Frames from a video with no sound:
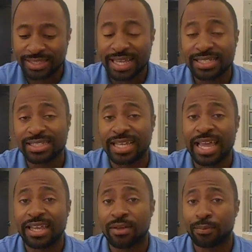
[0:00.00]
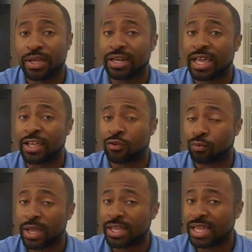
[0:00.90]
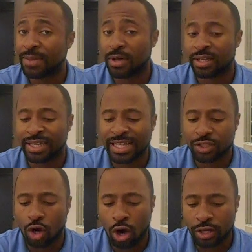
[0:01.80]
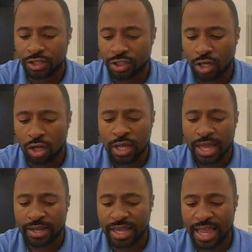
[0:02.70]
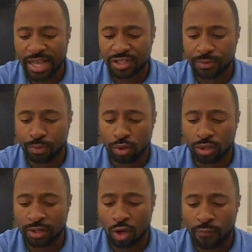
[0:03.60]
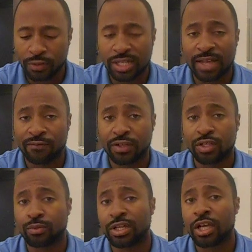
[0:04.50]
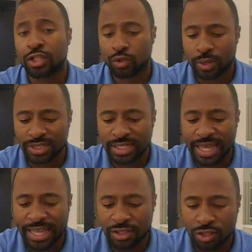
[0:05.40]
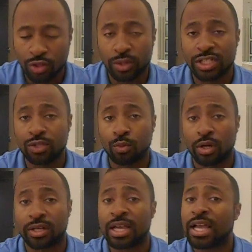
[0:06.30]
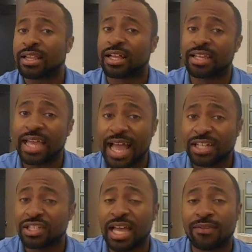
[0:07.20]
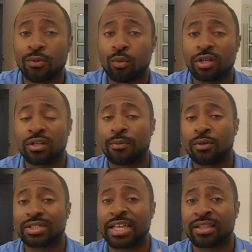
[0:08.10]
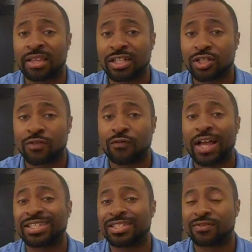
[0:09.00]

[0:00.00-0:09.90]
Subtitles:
Texas A&M played a great game against Arkansas, and they actually pulled an overtime victory 28-21. one. Now, they actually have the one of the most electrifying,